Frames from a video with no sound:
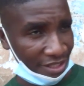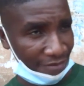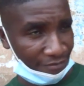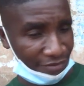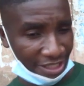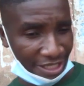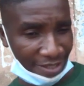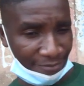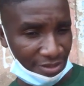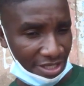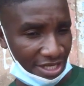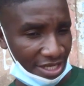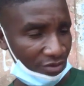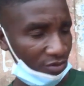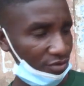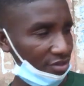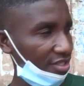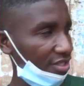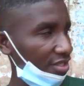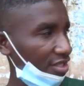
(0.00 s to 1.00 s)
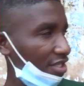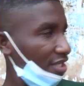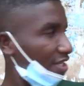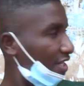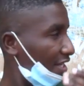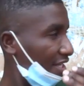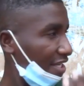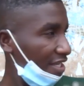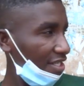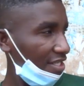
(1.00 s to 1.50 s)
sometimes like kuti
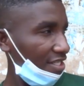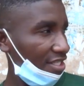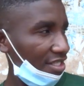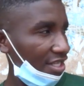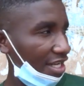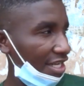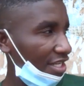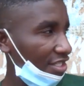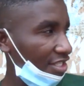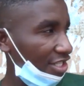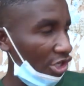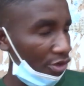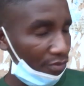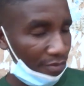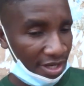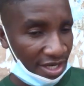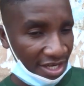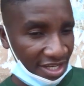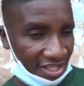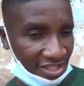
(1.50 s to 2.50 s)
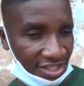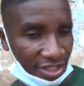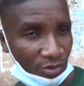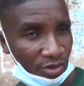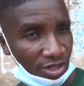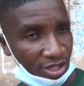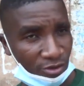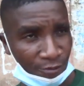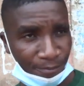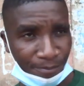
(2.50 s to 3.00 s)
kana tichienda kuma
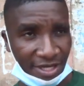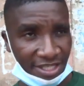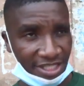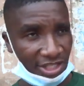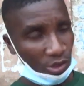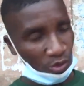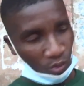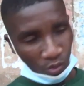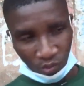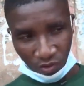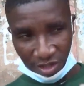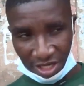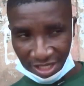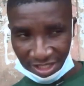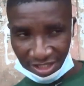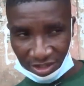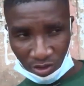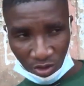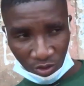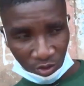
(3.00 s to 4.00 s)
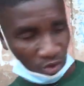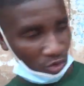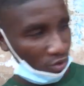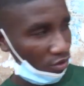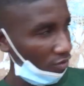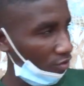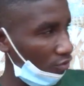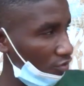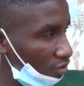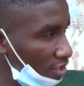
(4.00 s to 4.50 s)
election without party yau kuda ichi
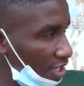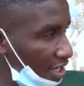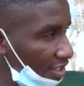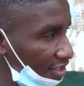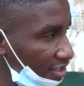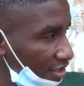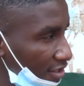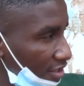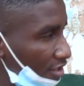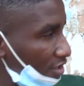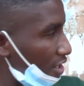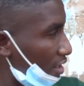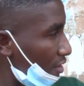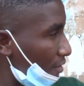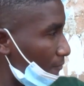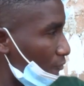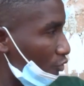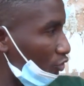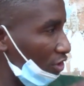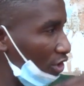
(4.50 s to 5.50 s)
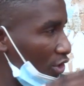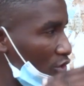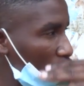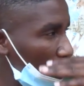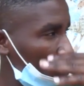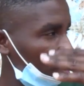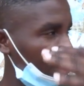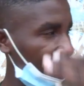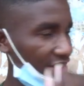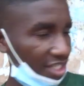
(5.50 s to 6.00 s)
usitungoda andika
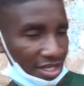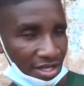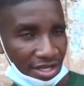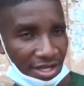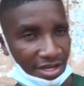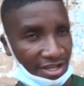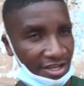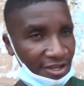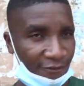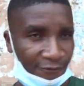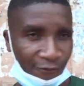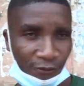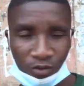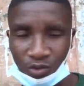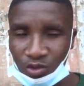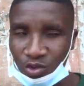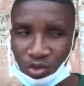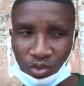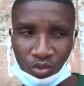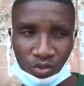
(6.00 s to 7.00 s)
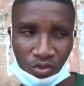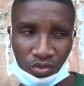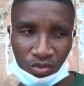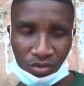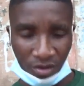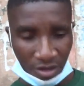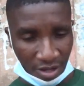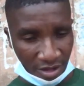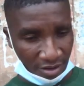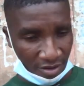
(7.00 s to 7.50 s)
wasango share info
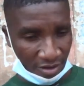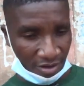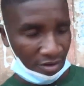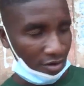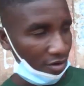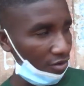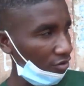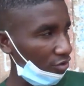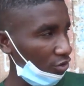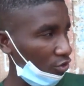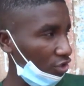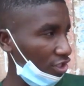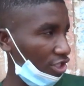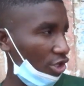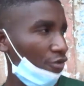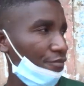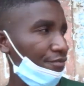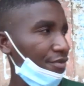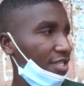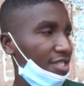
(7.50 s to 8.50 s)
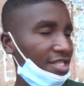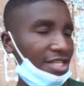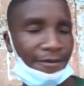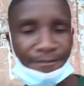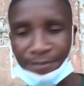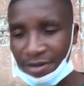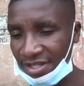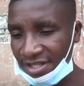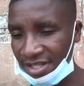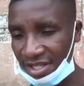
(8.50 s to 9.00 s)
through social
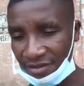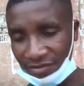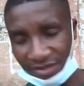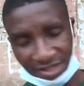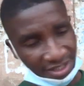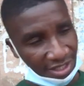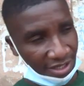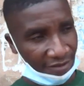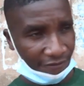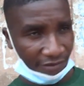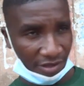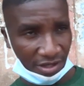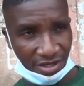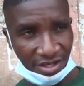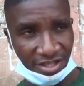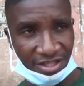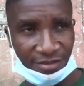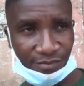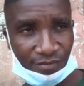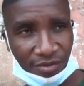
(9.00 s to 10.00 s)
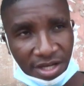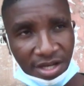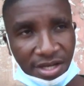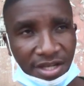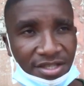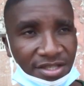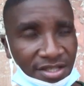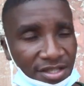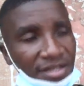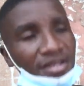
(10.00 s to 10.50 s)
media but it's not violence
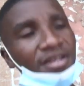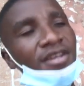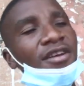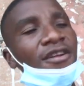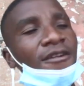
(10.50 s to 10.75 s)
mukati.